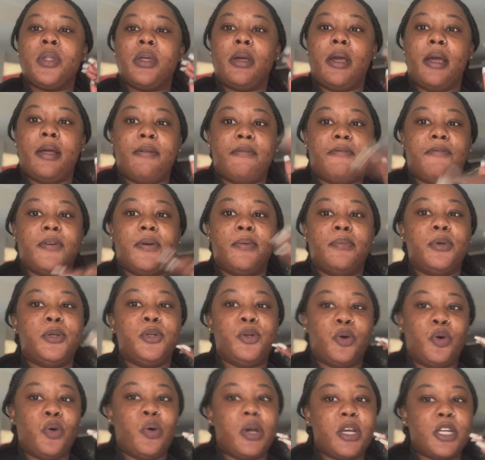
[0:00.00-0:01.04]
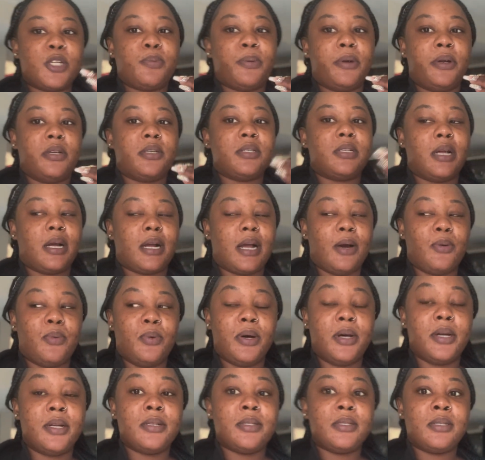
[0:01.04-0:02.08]
and filming the whole experience like I
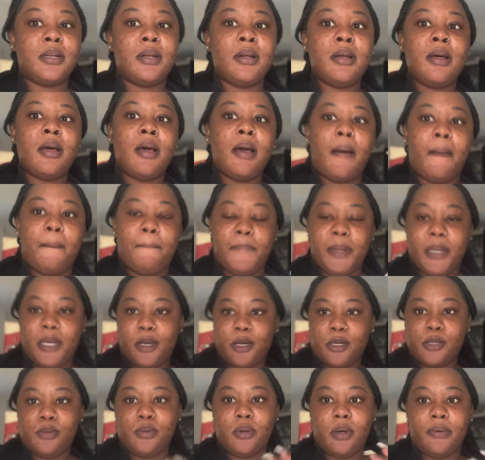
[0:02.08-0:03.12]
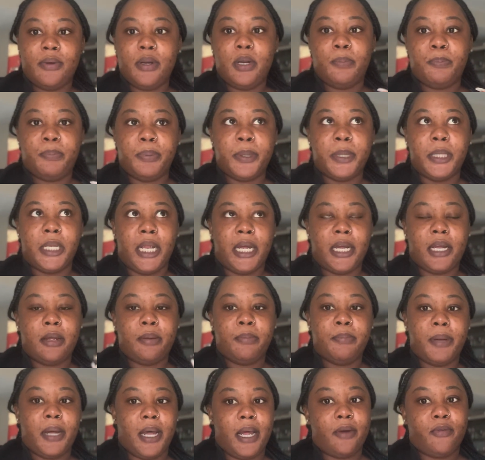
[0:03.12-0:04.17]
was because we already put like a
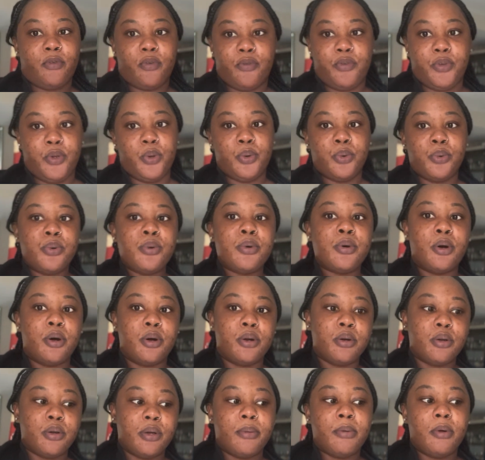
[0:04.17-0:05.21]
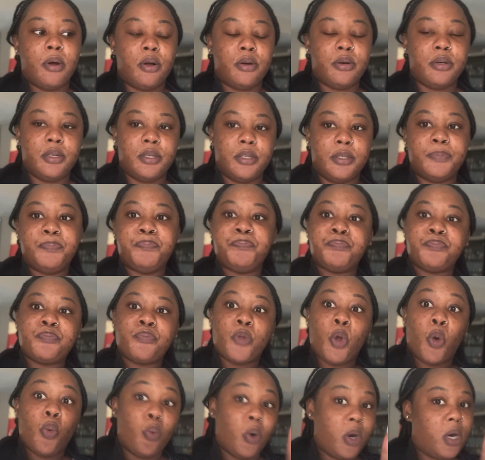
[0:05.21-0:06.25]
bad review on the on the
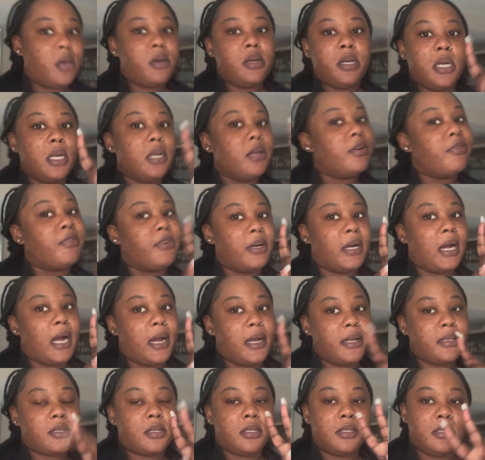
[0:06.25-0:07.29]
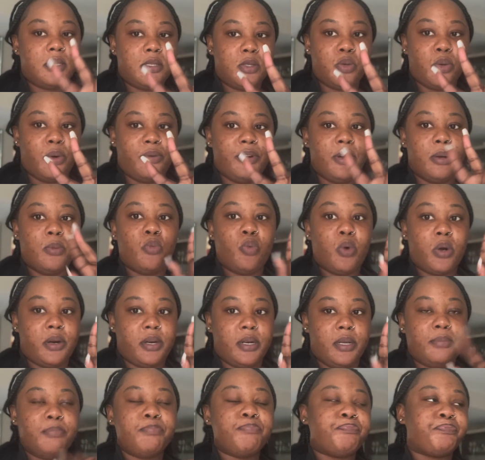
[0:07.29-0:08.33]
one of the delivery guys because it's two of them. One of
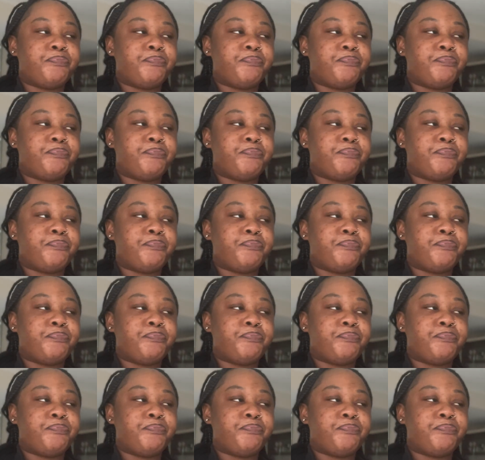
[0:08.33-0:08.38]
them